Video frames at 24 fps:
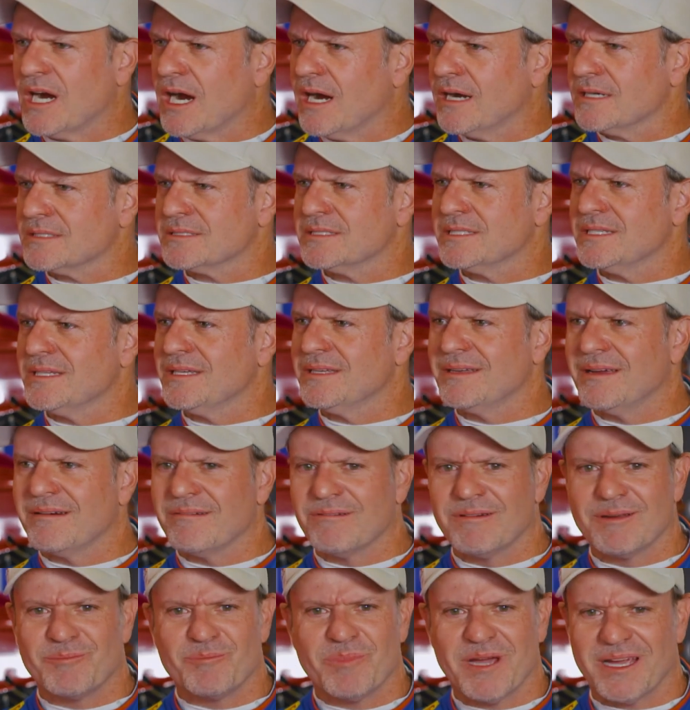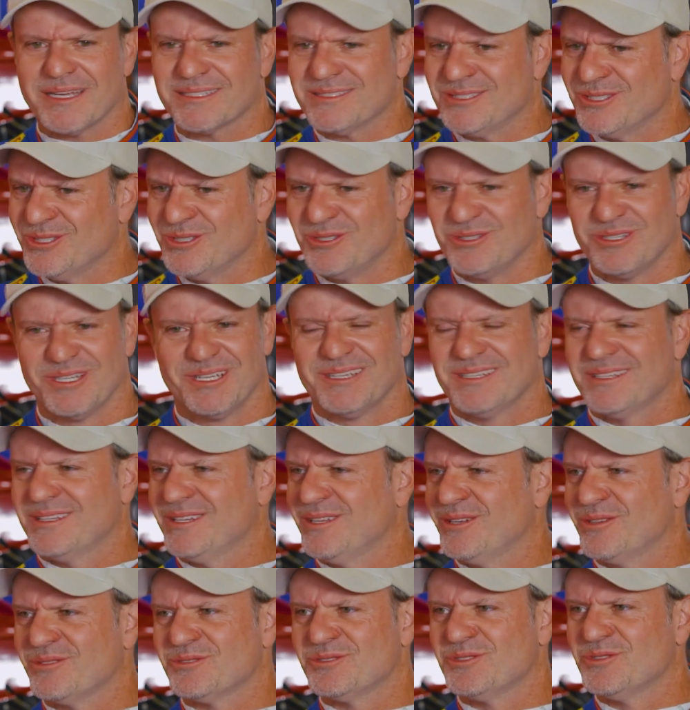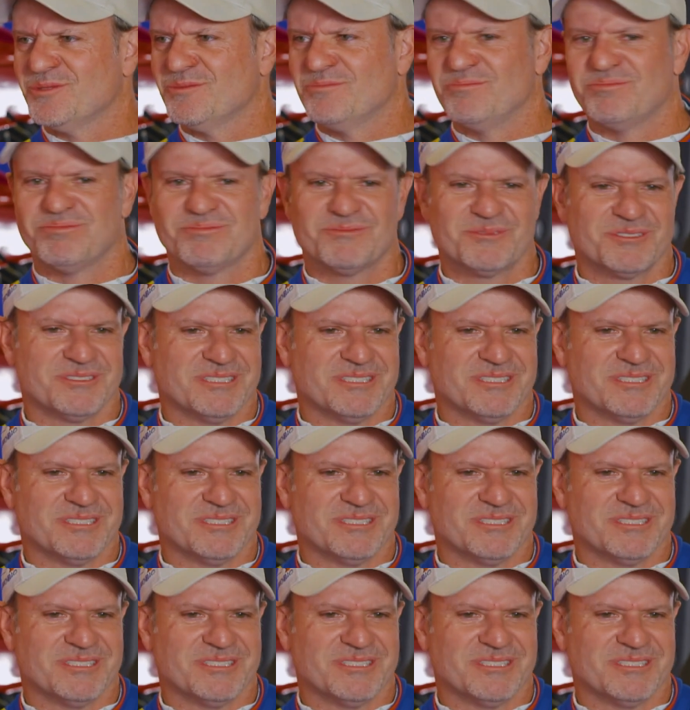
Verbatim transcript: karting, I went back to, you know, do